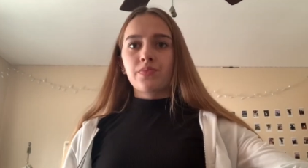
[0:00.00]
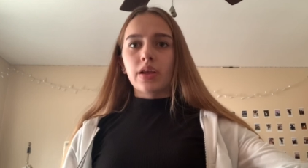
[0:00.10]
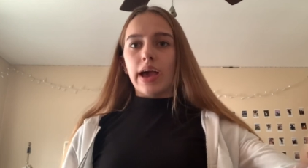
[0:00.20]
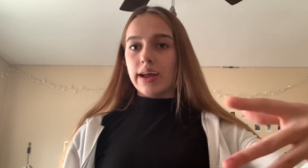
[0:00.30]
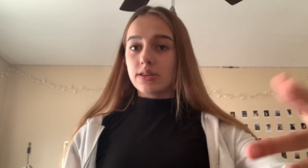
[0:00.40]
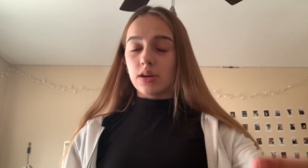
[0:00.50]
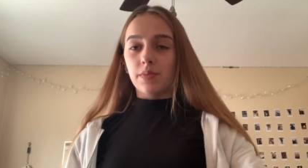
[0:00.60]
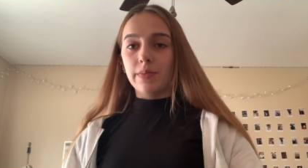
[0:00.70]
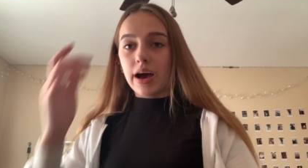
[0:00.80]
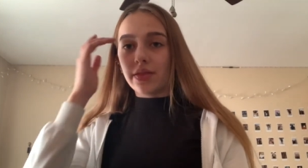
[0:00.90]
I had a sub
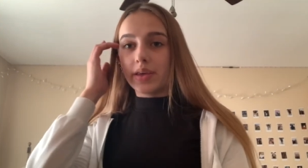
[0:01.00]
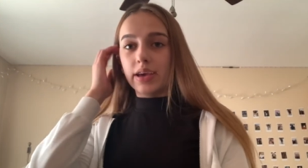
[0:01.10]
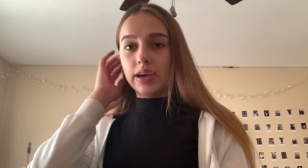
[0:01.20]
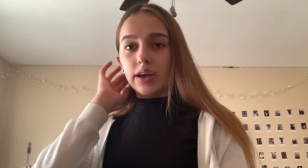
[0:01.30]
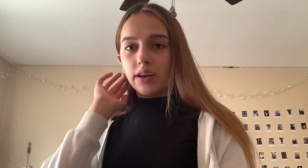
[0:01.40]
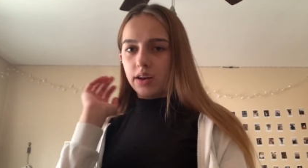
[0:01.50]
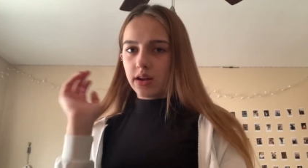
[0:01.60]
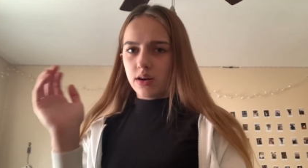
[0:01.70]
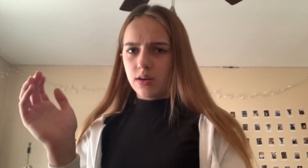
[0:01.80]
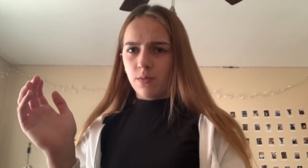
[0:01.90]
in math and
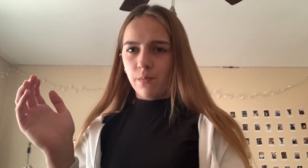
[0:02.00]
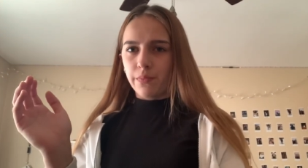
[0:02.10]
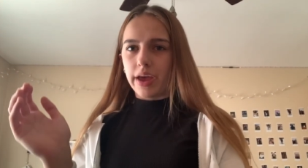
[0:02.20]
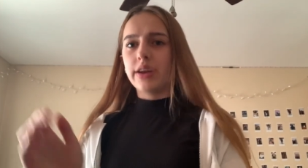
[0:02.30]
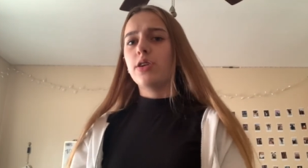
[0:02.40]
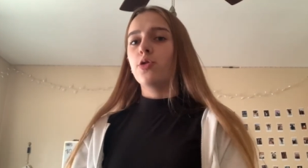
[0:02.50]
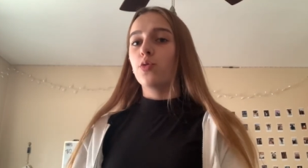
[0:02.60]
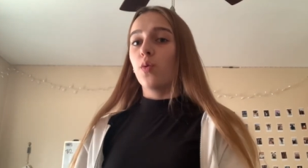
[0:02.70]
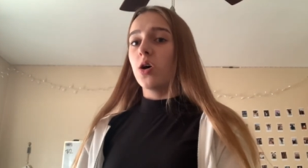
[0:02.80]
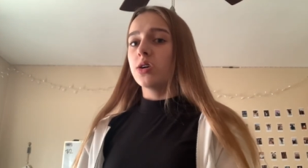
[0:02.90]
I didn't know who
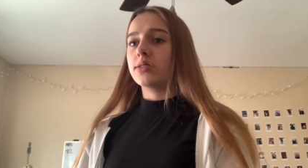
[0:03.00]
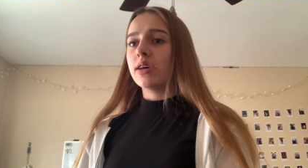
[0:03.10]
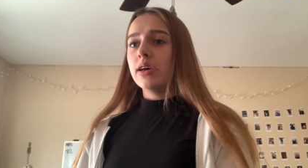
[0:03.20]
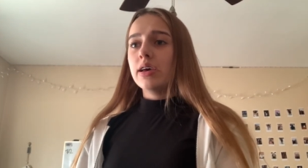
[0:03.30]
it was.